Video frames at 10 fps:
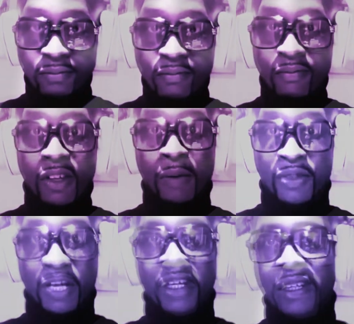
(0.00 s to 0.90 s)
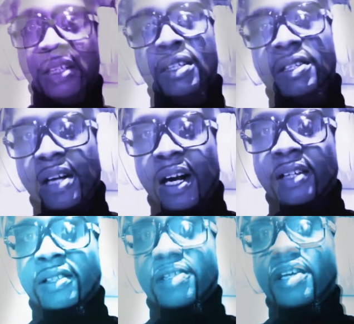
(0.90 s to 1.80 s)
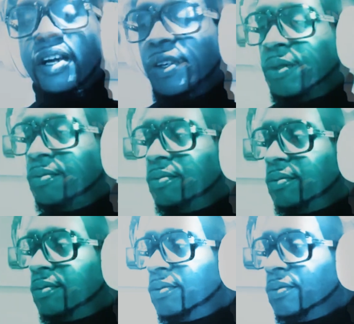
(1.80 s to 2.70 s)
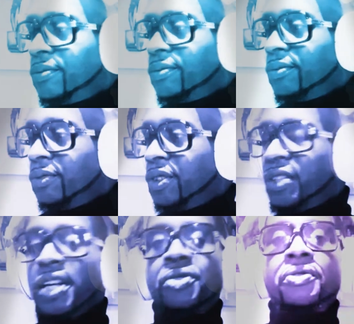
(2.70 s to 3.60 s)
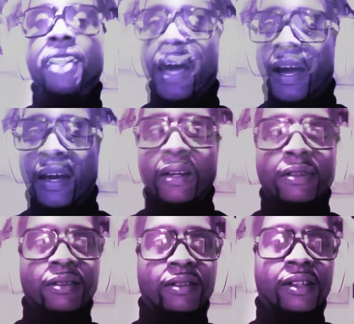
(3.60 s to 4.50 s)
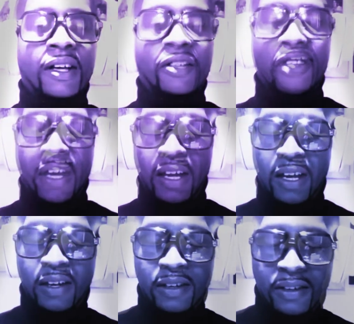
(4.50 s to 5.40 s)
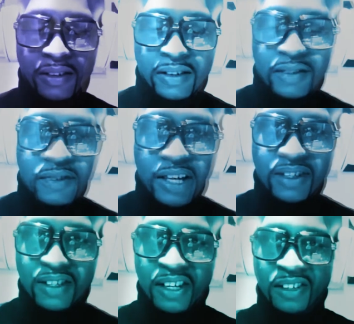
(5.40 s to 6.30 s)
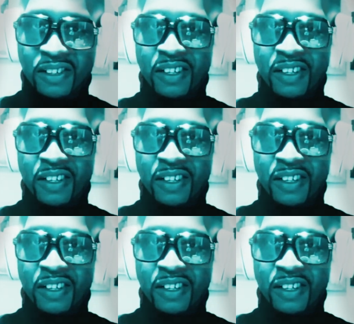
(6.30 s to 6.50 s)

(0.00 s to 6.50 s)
it was like done. So they do that, and then 1996